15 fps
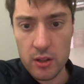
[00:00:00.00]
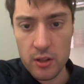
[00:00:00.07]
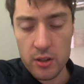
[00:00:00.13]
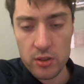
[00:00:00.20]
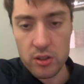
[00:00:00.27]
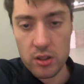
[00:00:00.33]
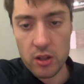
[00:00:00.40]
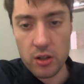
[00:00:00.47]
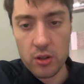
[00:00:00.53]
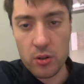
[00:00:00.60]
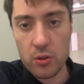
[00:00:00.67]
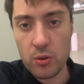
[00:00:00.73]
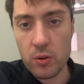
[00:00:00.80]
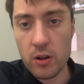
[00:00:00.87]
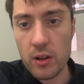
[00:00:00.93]

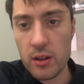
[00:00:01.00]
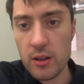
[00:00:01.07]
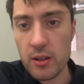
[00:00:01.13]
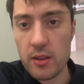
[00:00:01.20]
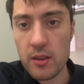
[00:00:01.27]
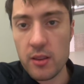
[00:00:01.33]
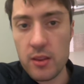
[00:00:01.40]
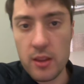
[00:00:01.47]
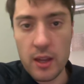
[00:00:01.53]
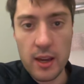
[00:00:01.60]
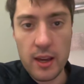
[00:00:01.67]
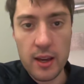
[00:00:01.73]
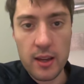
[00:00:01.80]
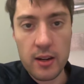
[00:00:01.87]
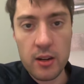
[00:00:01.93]
So
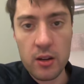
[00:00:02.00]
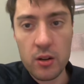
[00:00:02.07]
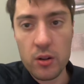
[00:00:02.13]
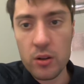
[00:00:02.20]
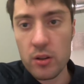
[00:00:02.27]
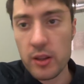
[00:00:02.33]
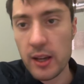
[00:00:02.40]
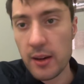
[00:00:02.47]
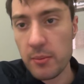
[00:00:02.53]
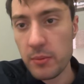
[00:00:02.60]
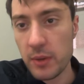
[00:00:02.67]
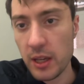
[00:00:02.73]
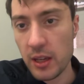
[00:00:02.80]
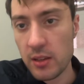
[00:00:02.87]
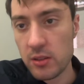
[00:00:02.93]
then that
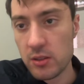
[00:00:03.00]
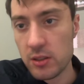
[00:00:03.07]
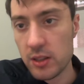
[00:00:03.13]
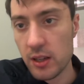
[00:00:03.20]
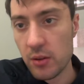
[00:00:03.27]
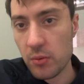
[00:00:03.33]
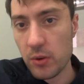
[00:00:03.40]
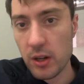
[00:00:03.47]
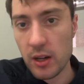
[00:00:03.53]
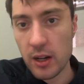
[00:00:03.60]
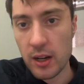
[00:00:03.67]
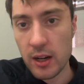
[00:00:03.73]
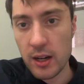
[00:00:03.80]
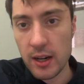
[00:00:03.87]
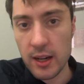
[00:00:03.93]
means that when
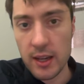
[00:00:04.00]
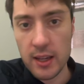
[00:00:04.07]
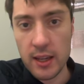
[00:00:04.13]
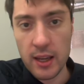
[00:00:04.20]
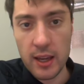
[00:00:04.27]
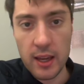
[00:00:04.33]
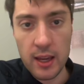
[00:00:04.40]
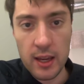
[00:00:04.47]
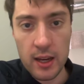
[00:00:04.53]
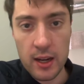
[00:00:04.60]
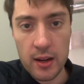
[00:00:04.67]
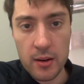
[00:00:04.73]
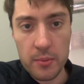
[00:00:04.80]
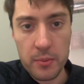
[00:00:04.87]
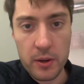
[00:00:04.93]
I
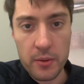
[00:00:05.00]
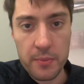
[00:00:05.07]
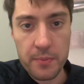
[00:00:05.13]
am,